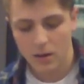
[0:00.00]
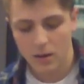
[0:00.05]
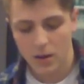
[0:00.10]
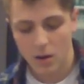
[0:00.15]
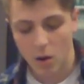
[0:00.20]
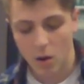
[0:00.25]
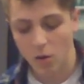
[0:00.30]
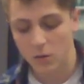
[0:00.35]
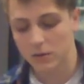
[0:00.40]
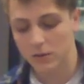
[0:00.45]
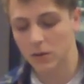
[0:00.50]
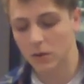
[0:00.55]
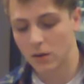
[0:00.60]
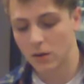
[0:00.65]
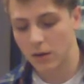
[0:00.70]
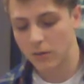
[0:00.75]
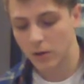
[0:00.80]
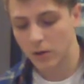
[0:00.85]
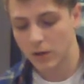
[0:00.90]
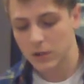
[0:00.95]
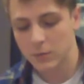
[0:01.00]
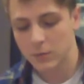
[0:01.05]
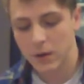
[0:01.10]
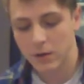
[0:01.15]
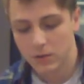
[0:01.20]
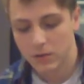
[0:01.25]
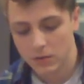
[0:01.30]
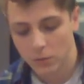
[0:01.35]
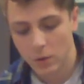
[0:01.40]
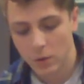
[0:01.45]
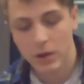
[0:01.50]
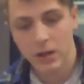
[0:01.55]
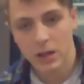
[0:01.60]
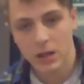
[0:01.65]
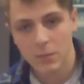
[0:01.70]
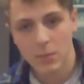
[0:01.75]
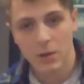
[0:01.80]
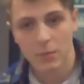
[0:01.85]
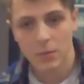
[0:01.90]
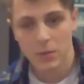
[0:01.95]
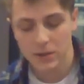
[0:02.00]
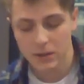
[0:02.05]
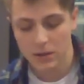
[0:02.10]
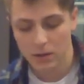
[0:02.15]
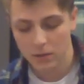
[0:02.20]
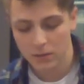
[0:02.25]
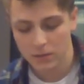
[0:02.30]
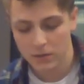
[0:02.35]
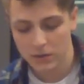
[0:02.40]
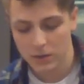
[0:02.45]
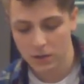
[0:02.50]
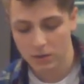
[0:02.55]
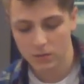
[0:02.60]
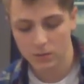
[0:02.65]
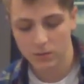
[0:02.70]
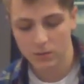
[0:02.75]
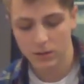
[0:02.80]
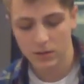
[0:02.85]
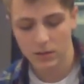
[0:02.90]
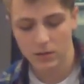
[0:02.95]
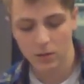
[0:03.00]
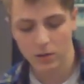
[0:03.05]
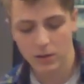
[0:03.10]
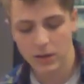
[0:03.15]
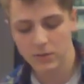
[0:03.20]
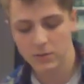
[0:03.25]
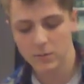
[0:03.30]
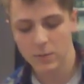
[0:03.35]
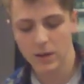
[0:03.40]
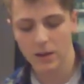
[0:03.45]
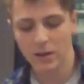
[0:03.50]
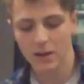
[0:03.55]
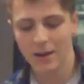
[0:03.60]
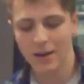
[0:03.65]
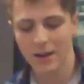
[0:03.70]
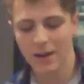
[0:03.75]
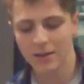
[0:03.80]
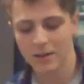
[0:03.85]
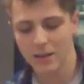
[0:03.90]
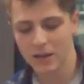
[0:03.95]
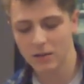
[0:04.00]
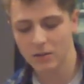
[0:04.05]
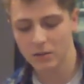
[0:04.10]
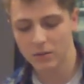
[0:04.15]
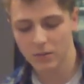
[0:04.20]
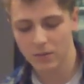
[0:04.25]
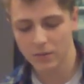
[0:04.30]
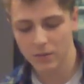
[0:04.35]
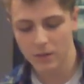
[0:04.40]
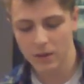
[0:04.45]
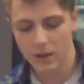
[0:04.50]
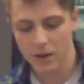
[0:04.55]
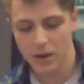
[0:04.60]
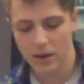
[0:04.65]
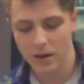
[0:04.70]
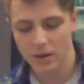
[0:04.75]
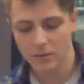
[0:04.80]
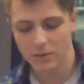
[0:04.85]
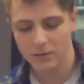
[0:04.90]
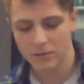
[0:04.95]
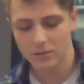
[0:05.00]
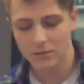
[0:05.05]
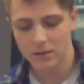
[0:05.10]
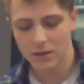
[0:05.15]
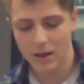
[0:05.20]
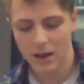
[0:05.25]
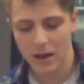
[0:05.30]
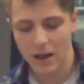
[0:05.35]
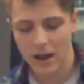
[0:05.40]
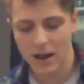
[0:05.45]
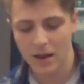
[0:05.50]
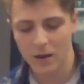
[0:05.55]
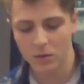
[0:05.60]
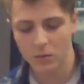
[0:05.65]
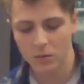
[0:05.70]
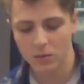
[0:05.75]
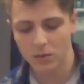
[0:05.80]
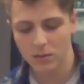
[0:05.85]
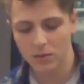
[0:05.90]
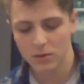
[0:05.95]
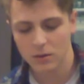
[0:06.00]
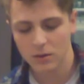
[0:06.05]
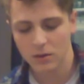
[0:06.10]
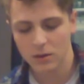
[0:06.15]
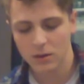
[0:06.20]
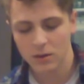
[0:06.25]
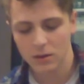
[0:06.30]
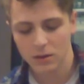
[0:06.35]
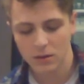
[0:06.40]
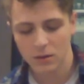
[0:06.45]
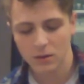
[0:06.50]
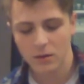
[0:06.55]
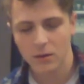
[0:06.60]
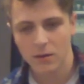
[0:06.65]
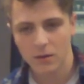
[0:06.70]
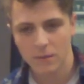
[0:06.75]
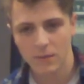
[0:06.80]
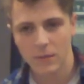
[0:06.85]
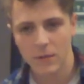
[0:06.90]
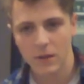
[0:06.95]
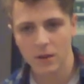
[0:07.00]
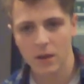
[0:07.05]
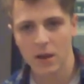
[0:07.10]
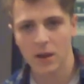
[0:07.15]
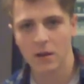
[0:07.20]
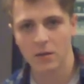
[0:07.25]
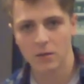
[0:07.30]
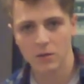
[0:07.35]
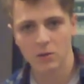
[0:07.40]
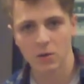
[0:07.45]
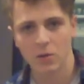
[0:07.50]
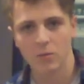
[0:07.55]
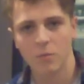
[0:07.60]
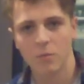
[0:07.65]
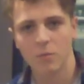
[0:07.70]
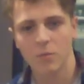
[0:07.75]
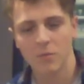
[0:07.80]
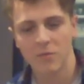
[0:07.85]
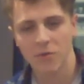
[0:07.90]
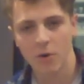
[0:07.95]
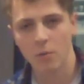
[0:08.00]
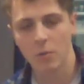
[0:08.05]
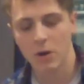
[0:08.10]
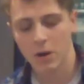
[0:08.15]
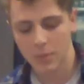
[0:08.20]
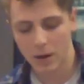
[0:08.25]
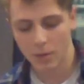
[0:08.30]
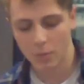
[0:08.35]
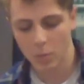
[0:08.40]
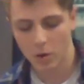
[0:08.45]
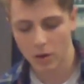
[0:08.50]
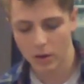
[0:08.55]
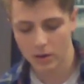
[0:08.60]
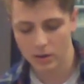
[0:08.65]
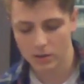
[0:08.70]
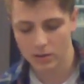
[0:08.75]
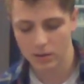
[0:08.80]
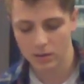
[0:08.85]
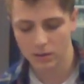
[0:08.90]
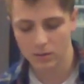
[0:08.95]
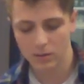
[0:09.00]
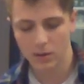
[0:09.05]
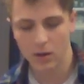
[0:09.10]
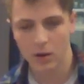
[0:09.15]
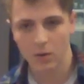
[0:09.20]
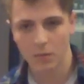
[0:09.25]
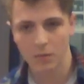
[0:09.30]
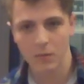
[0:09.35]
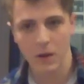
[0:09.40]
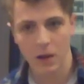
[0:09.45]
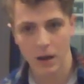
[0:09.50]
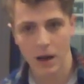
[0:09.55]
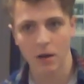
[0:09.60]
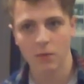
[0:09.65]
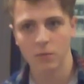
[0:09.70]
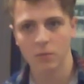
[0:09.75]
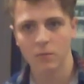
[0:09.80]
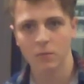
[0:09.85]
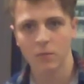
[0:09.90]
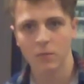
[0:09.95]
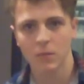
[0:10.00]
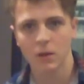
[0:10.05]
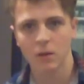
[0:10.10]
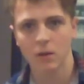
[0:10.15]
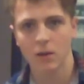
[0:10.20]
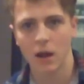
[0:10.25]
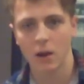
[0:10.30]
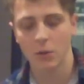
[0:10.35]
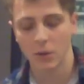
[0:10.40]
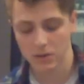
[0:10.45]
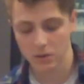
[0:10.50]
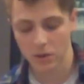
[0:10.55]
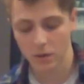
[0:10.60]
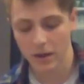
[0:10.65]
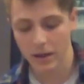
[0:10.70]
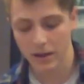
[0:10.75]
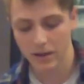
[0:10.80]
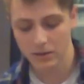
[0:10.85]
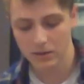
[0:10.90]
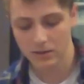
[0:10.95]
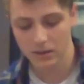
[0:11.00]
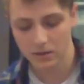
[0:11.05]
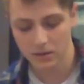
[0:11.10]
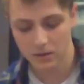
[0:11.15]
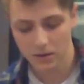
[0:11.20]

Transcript: Also, I've got experience working in a band myself, so this sort of gives me an idea of how sort of forming a band works, and you know how it's not that easy.